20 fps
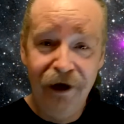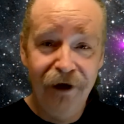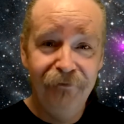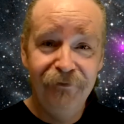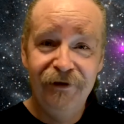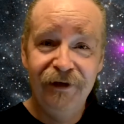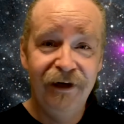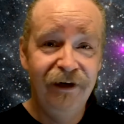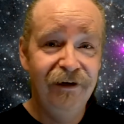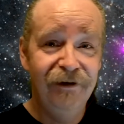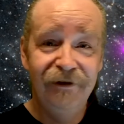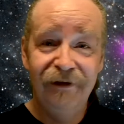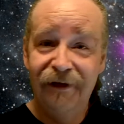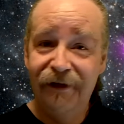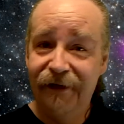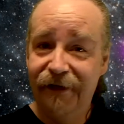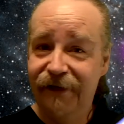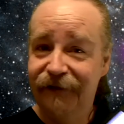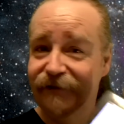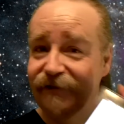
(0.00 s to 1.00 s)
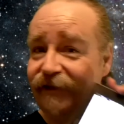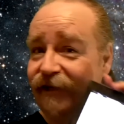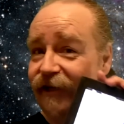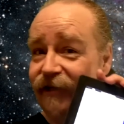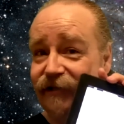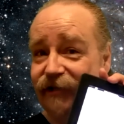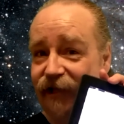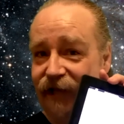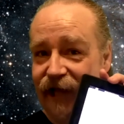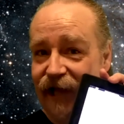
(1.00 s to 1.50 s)
I'm telling you, it,
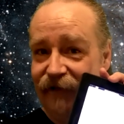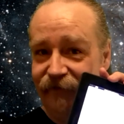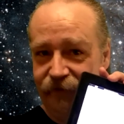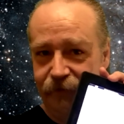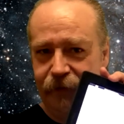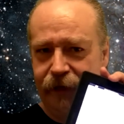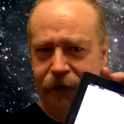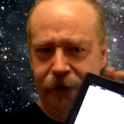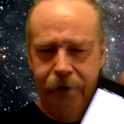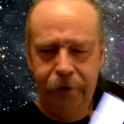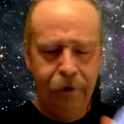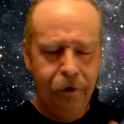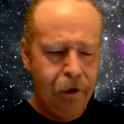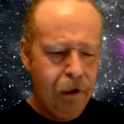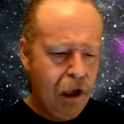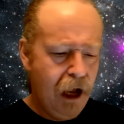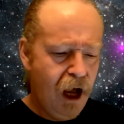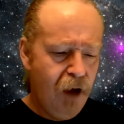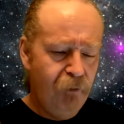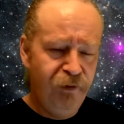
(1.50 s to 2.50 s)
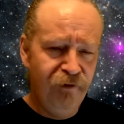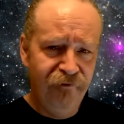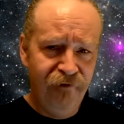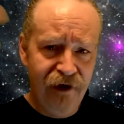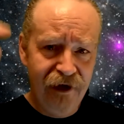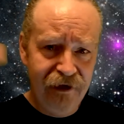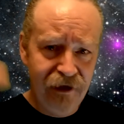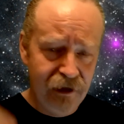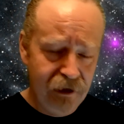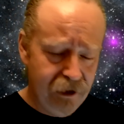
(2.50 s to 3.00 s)
it's a laugh a minute. I'll
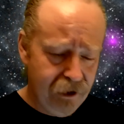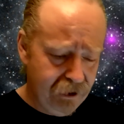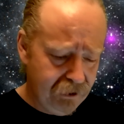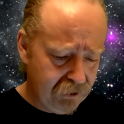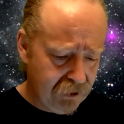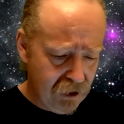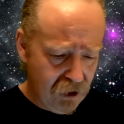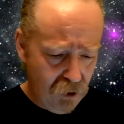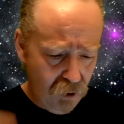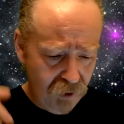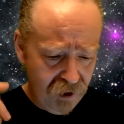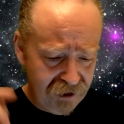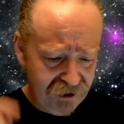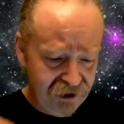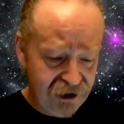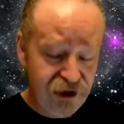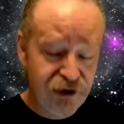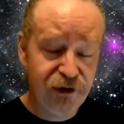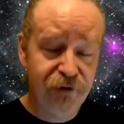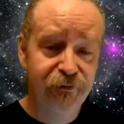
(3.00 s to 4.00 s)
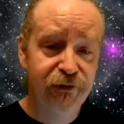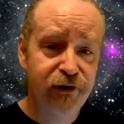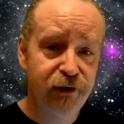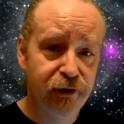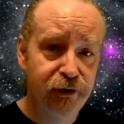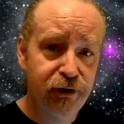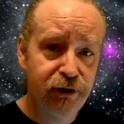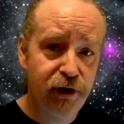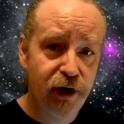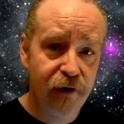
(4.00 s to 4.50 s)
provide a link or at least some
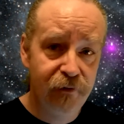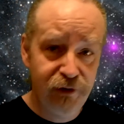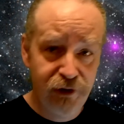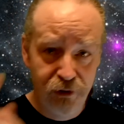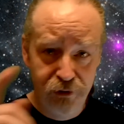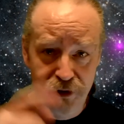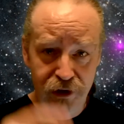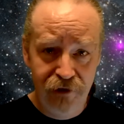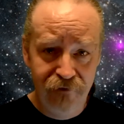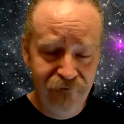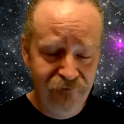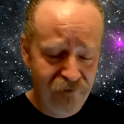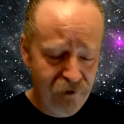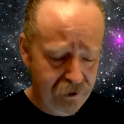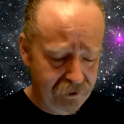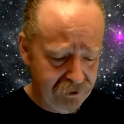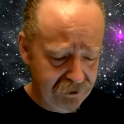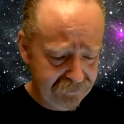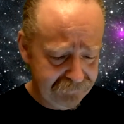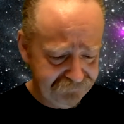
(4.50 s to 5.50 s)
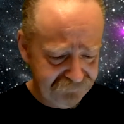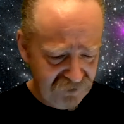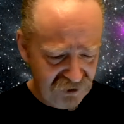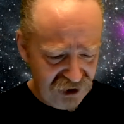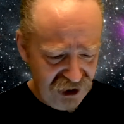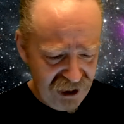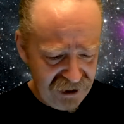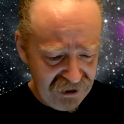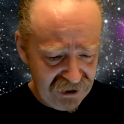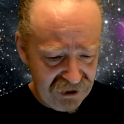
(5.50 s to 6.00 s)
search terms so you can find it.
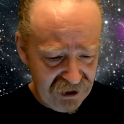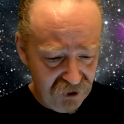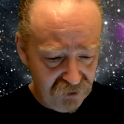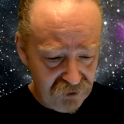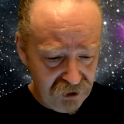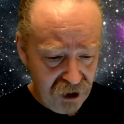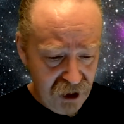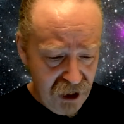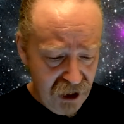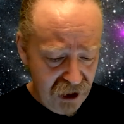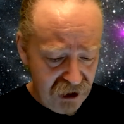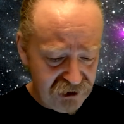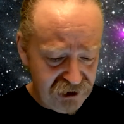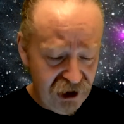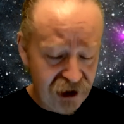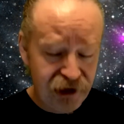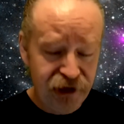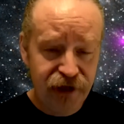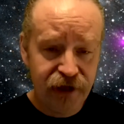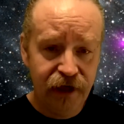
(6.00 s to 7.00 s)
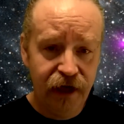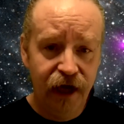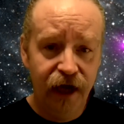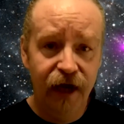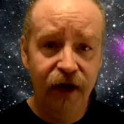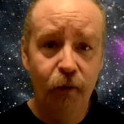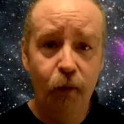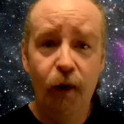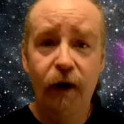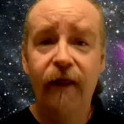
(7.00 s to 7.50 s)
Check it out. It's on
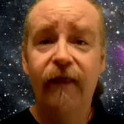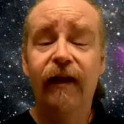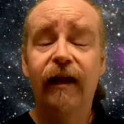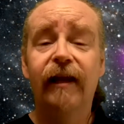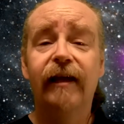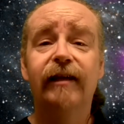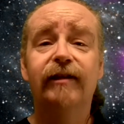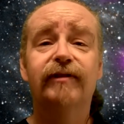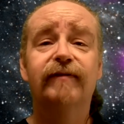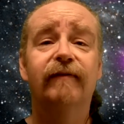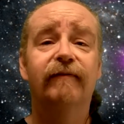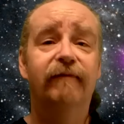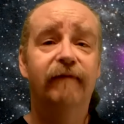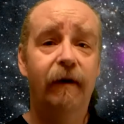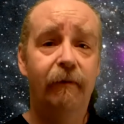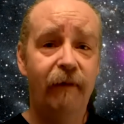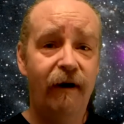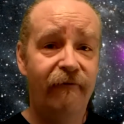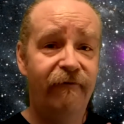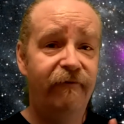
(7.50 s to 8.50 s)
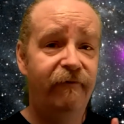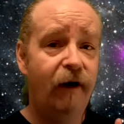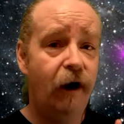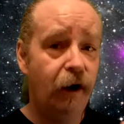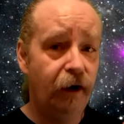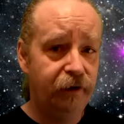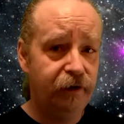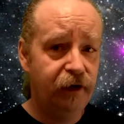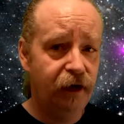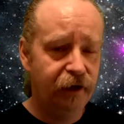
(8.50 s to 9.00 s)
uh, one of the links from
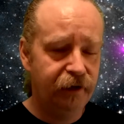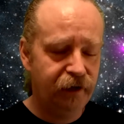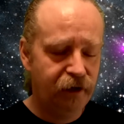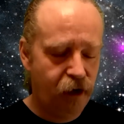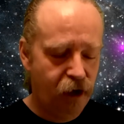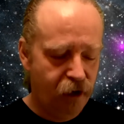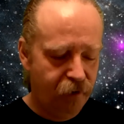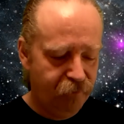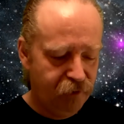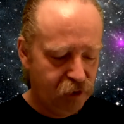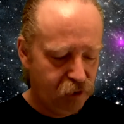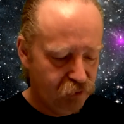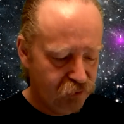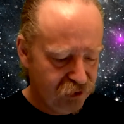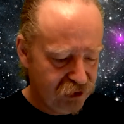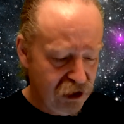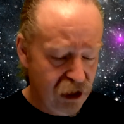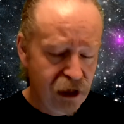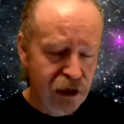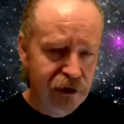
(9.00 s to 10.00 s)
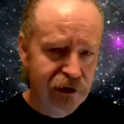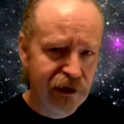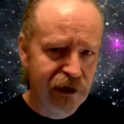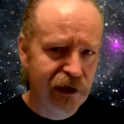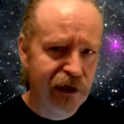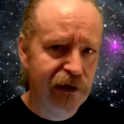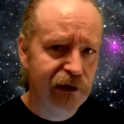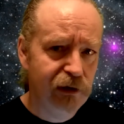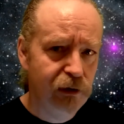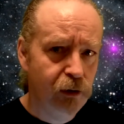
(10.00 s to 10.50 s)
Fark.com news. Do
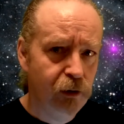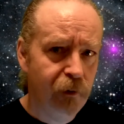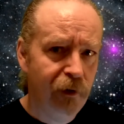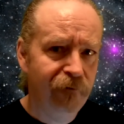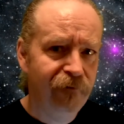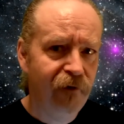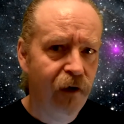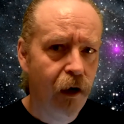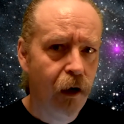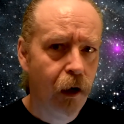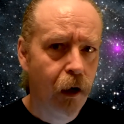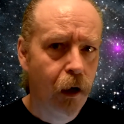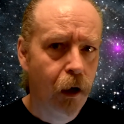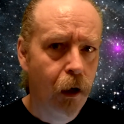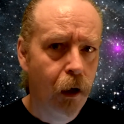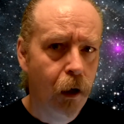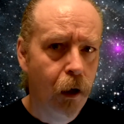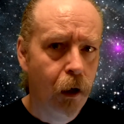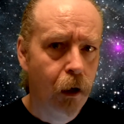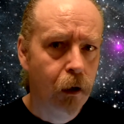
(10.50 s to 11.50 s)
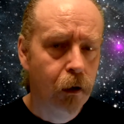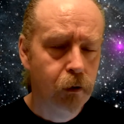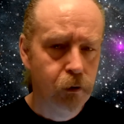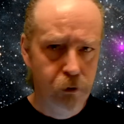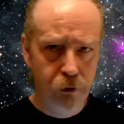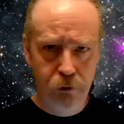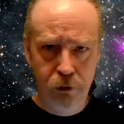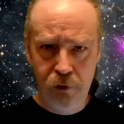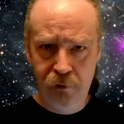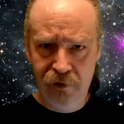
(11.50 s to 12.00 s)
you, do you know about Fark?
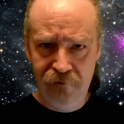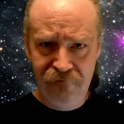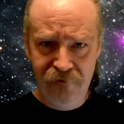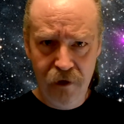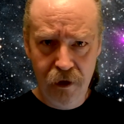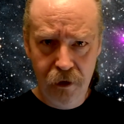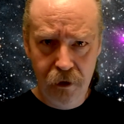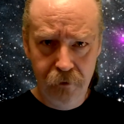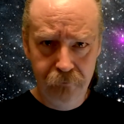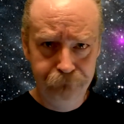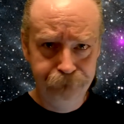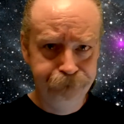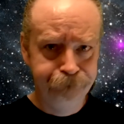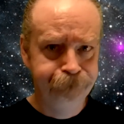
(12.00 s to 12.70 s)
You don't know about Fark?